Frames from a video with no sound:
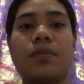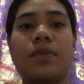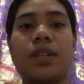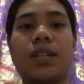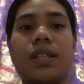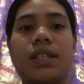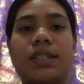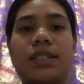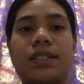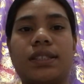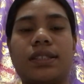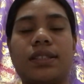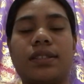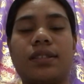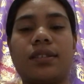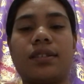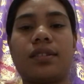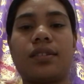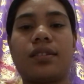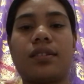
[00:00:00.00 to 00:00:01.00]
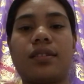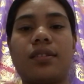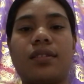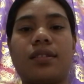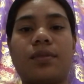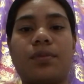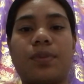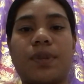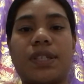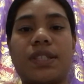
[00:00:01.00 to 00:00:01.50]
is
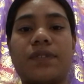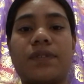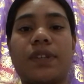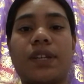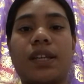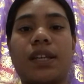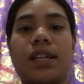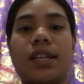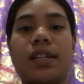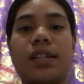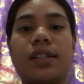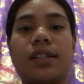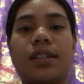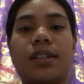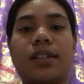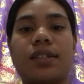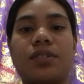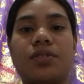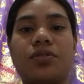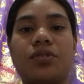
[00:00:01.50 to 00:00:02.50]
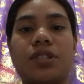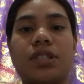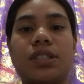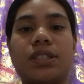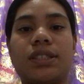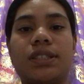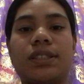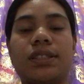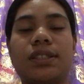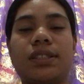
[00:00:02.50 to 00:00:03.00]
Pacific Island
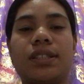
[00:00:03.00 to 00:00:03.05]
countries.